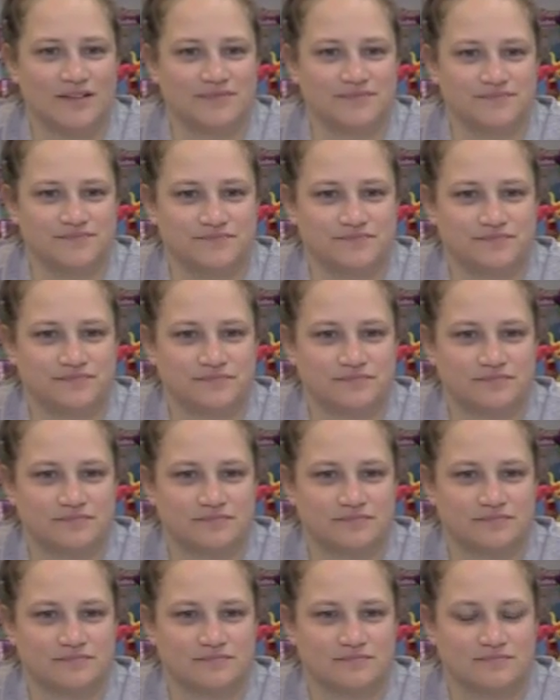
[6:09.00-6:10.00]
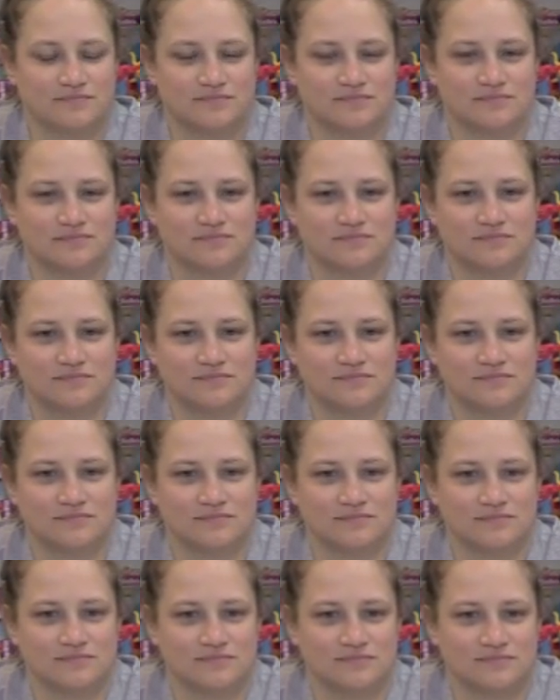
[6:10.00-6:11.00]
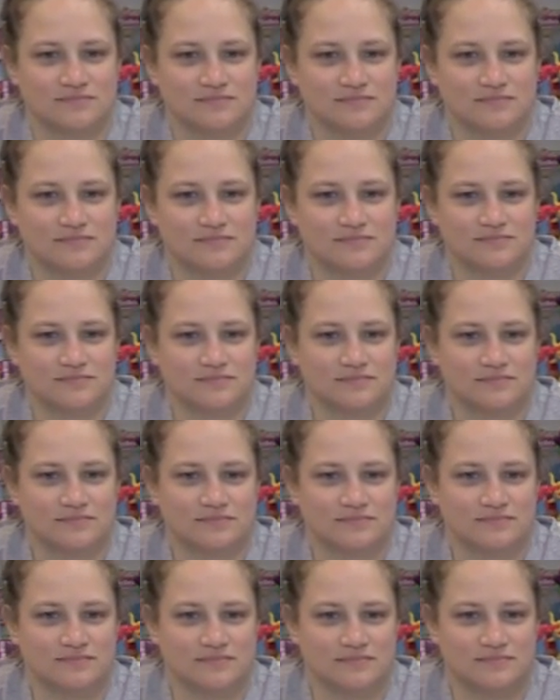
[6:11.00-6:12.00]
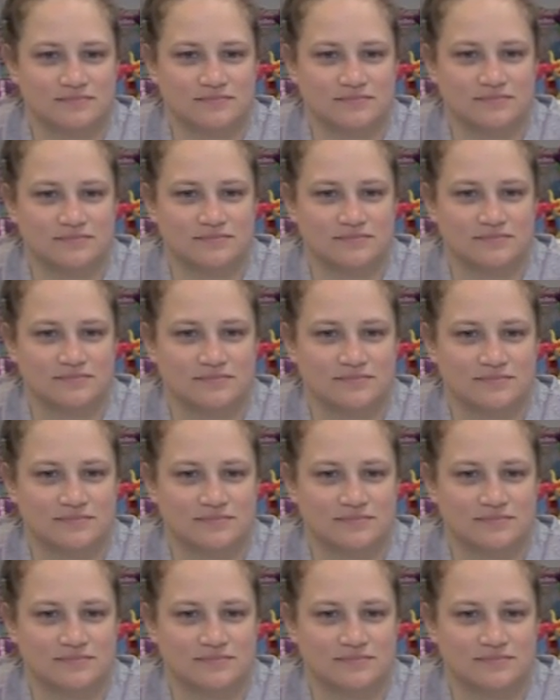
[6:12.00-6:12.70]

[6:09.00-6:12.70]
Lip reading: (not speaking)